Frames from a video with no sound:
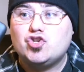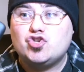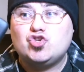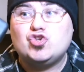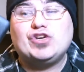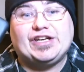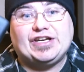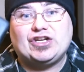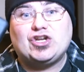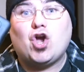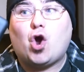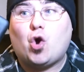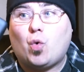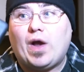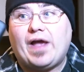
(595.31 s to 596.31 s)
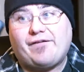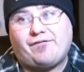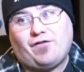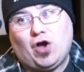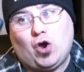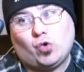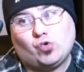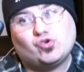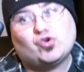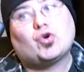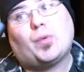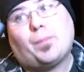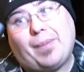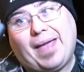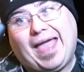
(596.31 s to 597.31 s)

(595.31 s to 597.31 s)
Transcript: You need to go away, phone. You're a